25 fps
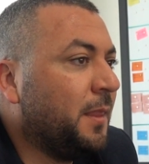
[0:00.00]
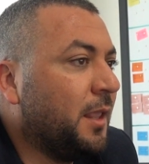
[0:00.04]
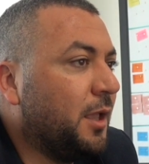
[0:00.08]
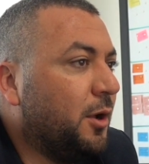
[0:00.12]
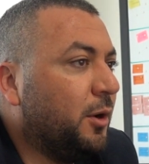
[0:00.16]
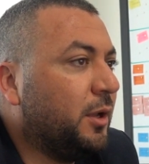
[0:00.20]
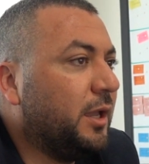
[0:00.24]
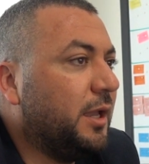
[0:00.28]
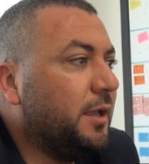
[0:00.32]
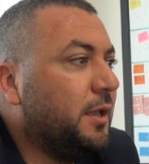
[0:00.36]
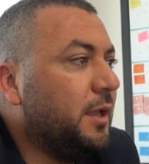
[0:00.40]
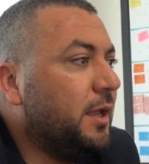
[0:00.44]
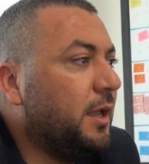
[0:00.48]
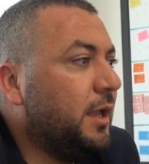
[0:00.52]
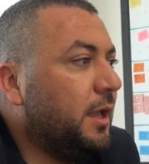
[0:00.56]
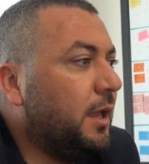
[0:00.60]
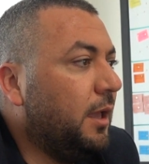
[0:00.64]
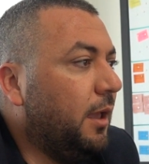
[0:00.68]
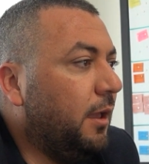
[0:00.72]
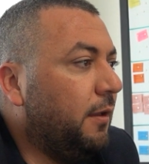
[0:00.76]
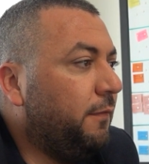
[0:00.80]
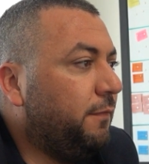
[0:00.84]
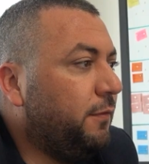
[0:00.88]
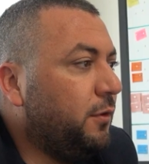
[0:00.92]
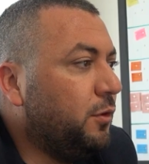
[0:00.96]
Okay,
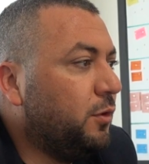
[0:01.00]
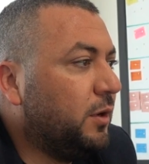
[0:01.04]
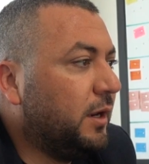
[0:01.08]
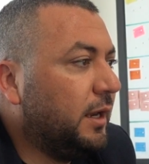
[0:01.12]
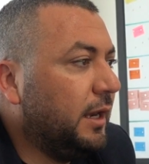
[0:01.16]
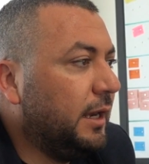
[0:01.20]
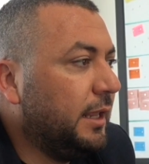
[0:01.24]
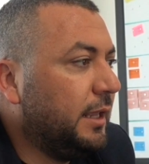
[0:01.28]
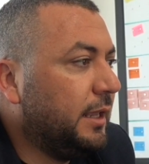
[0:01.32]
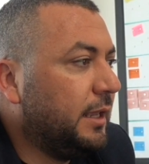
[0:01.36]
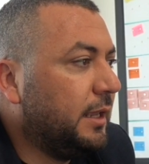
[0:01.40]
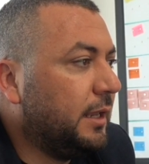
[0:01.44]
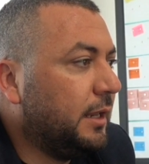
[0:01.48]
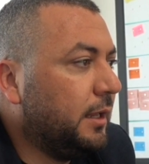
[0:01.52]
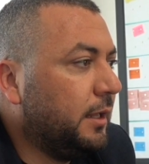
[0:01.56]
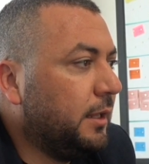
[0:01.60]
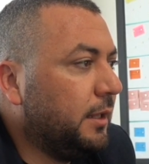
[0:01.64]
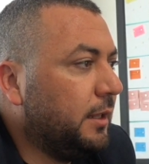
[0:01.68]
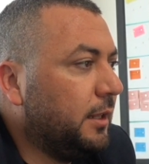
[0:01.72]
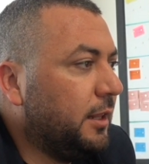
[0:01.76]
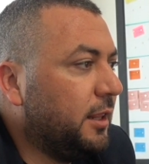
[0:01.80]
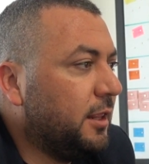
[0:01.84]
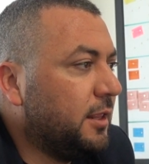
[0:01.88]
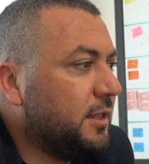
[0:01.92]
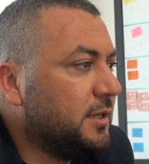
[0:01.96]
if you click
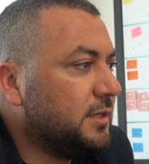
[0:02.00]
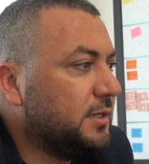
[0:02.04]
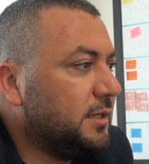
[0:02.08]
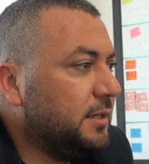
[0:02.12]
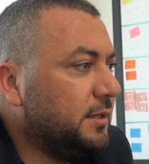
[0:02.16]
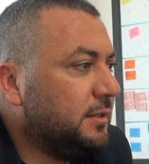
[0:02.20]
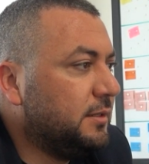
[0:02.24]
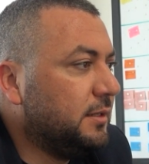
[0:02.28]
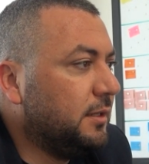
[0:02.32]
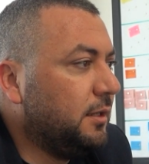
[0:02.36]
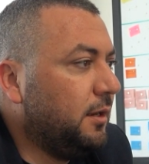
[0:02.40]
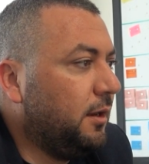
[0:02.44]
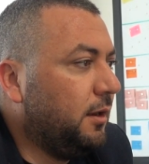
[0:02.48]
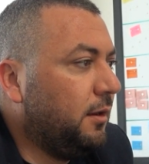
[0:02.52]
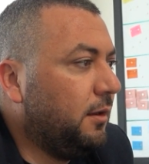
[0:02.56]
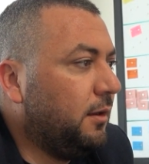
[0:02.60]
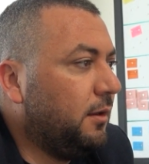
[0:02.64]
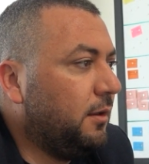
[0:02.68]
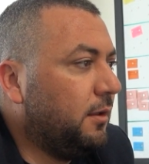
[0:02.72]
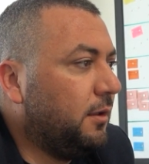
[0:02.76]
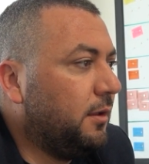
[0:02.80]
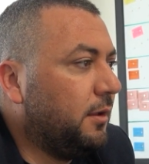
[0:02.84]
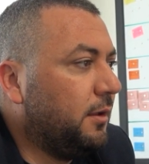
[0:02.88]
this little